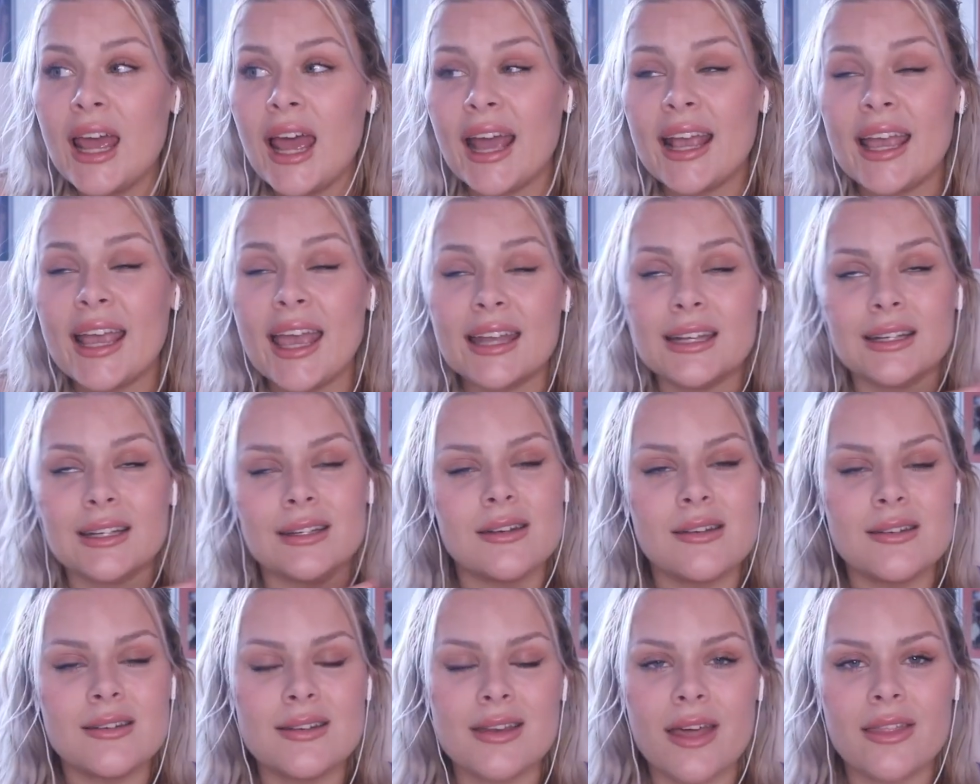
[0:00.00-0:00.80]
Again,
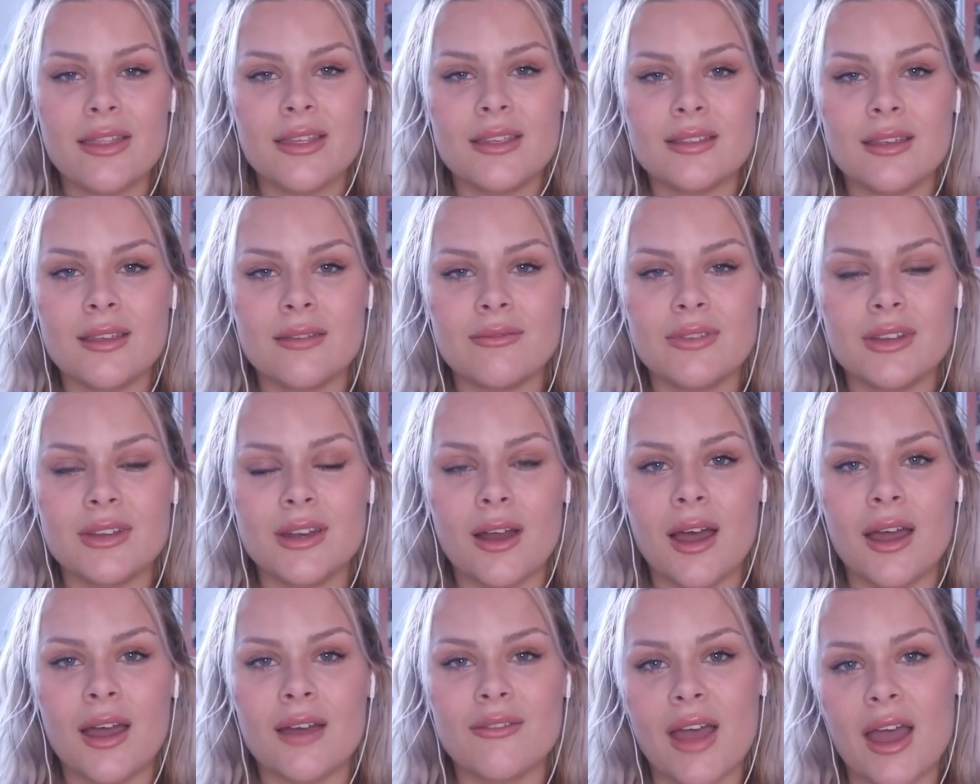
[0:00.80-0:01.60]
never something
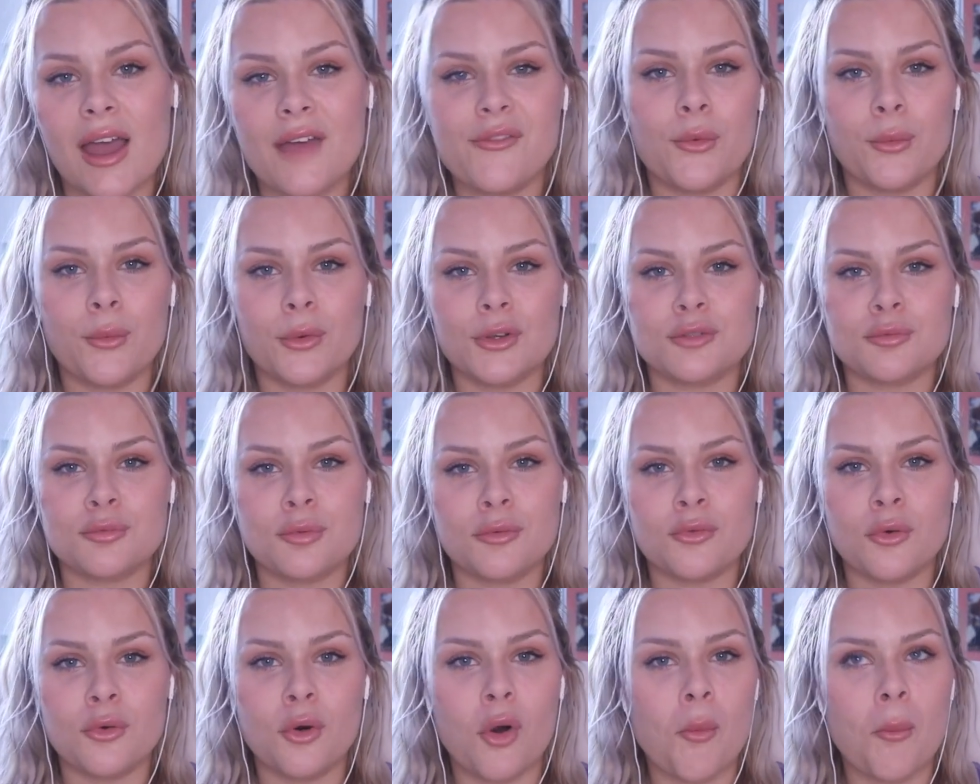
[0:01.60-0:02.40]
I have ever watched
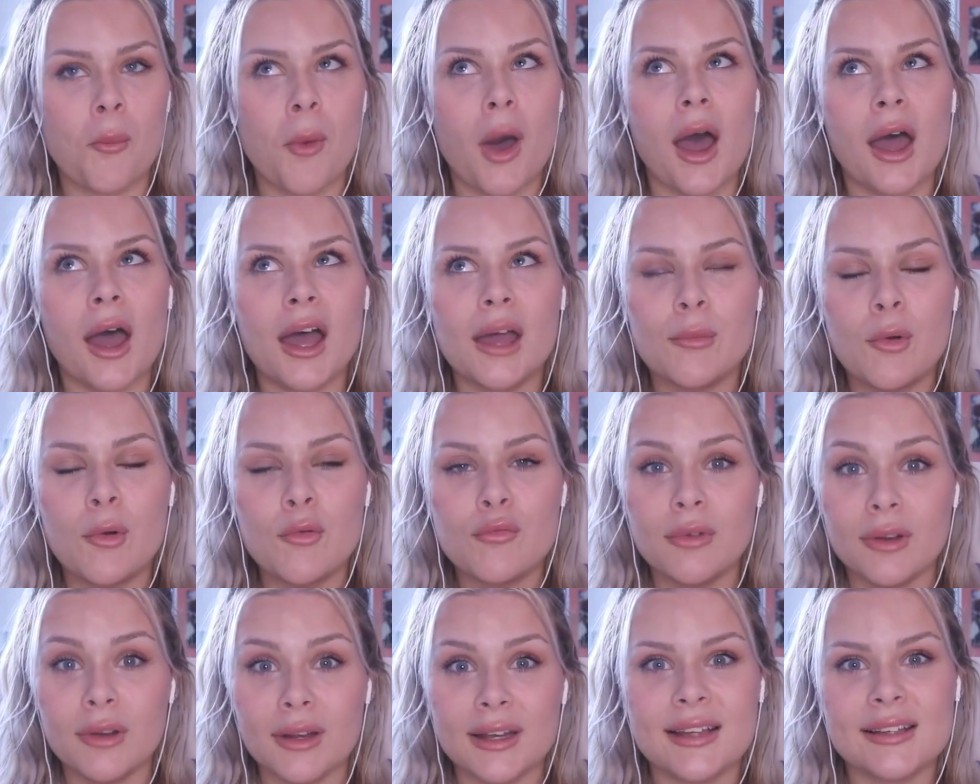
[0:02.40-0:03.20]
before, but I'm
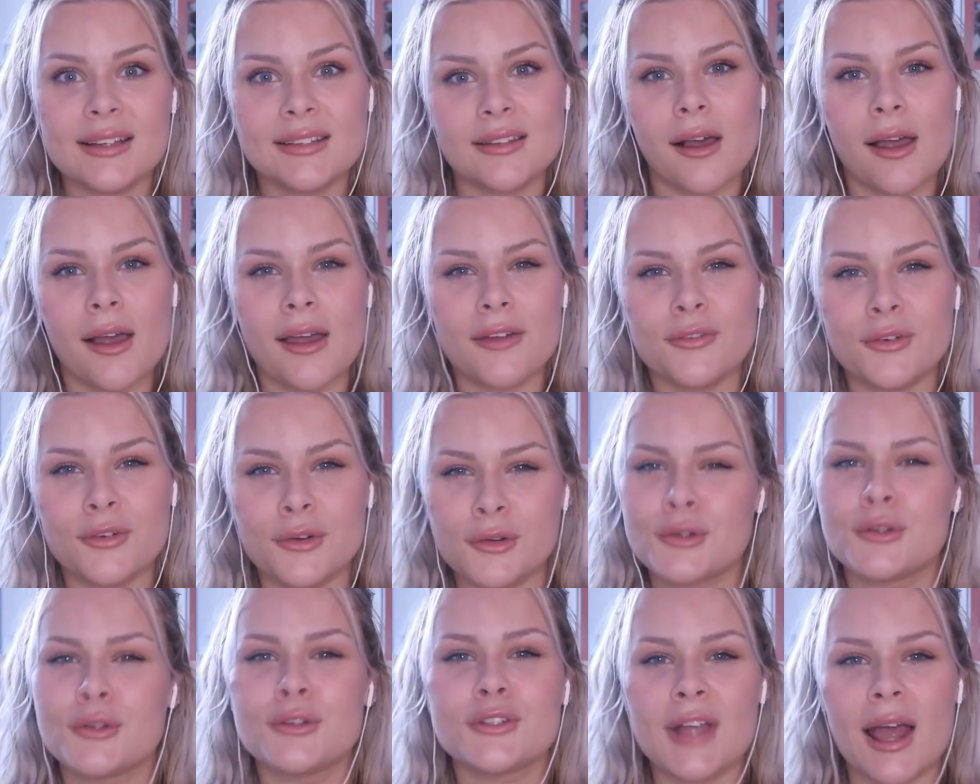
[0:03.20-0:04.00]
really excited for
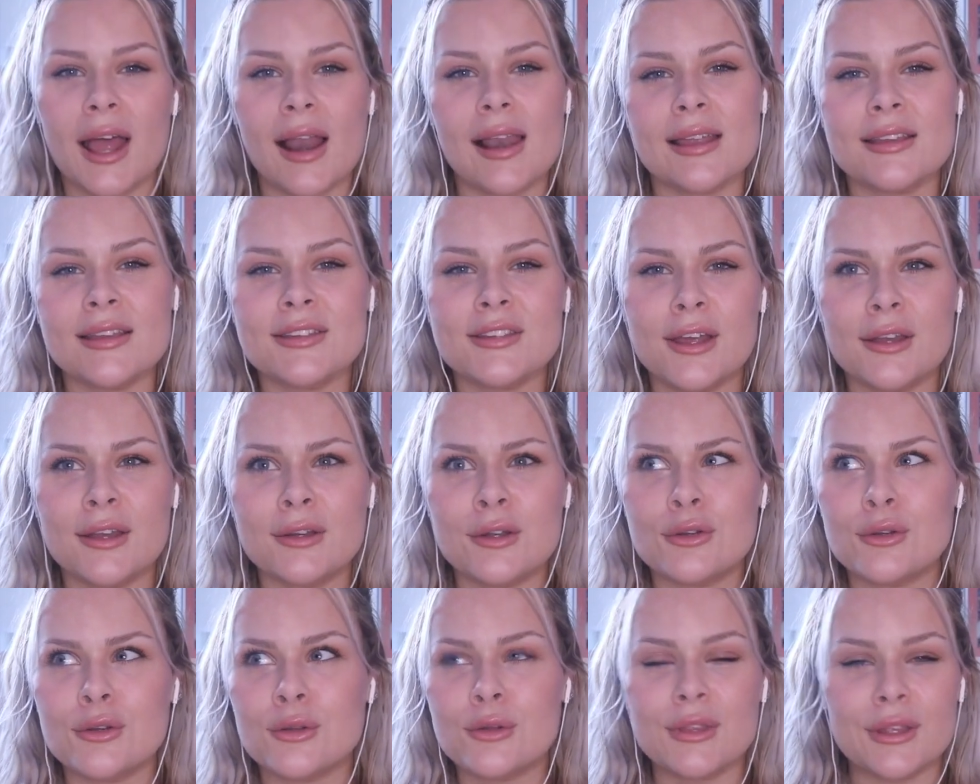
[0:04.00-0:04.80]
a new challenge
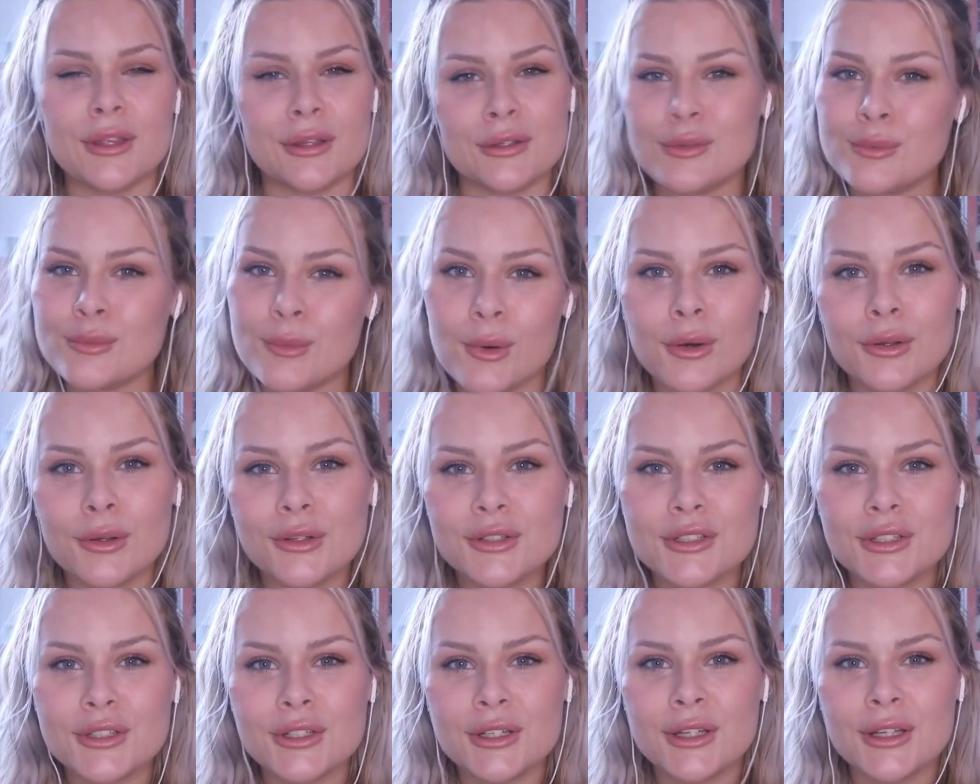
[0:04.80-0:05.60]
and a new thing to
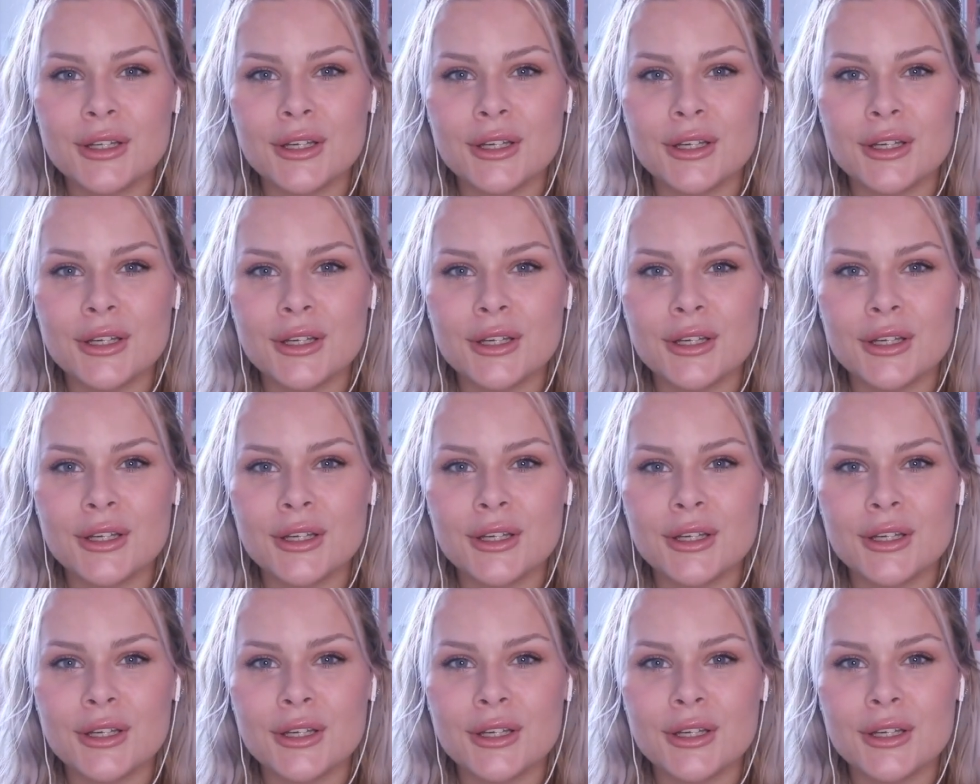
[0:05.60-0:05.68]
watch.